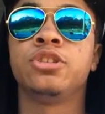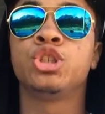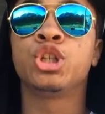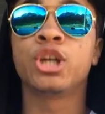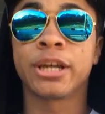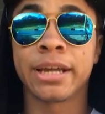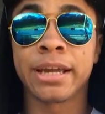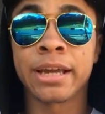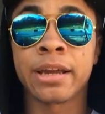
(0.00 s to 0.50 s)

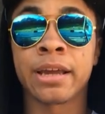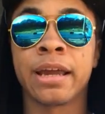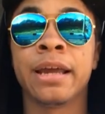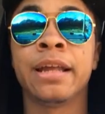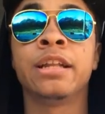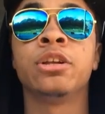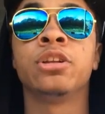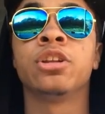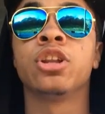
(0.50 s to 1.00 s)
tricking
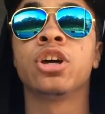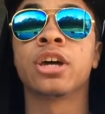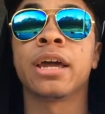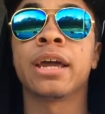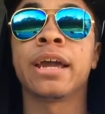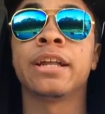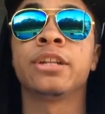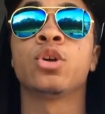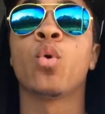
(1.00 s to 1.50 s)
and you're
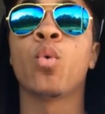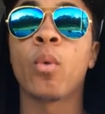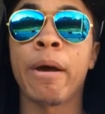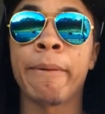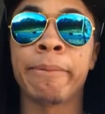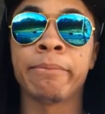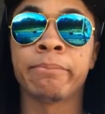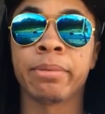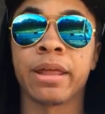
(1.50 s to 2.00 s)
looking into
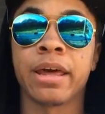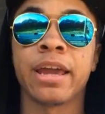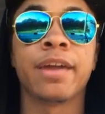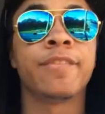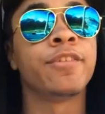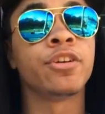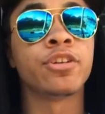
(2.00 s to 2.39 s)
weapon play.